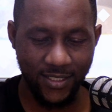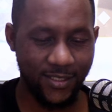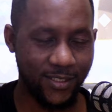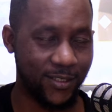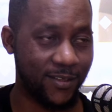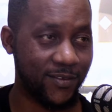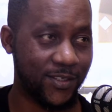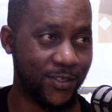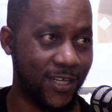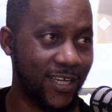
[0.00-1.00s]
If it's
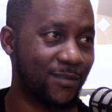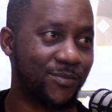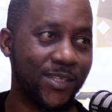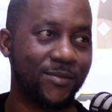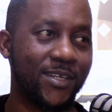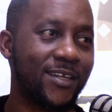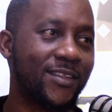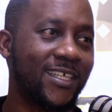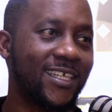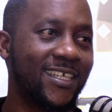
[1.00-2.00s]
going to help someone out
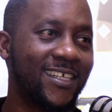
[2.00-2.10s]
there.